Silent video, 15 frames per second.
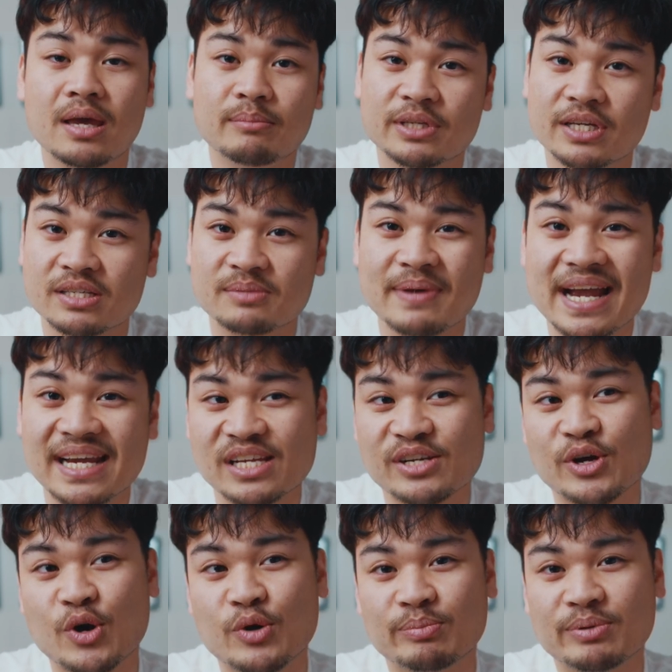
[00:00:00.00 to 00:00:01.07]
because back in
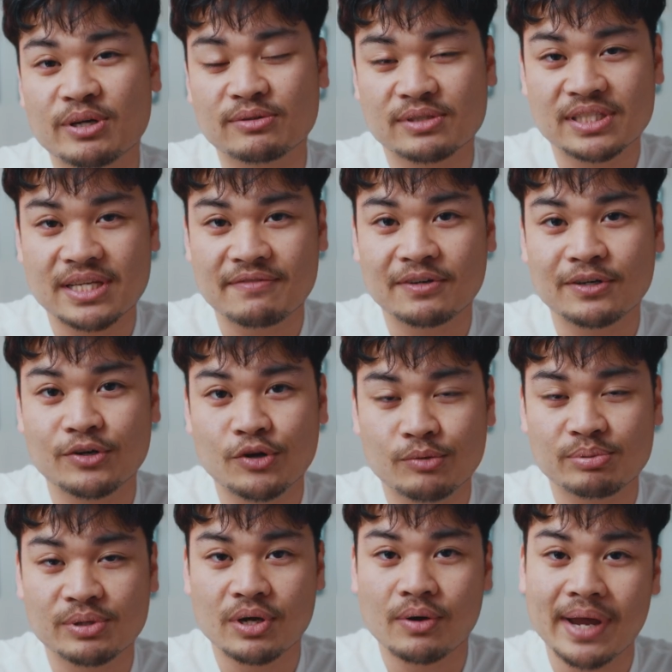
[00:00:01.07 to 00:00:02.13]
OPO 7 and
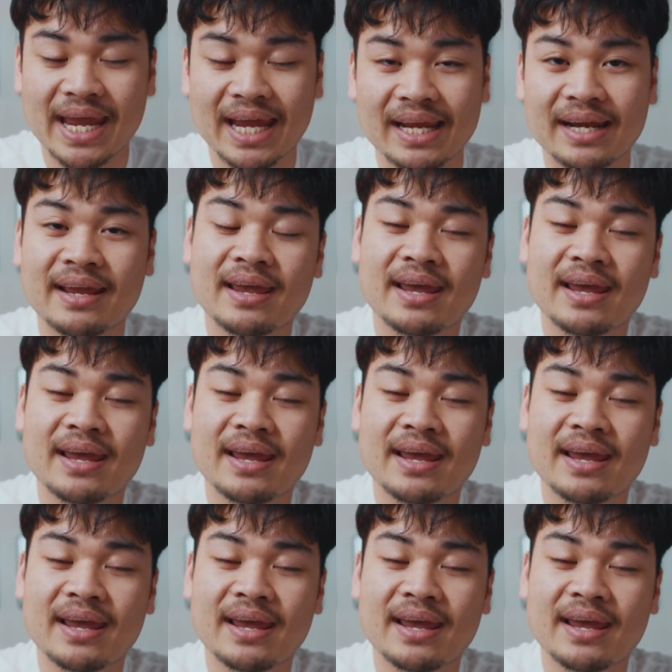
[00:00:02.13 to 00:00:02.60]
OPO 8,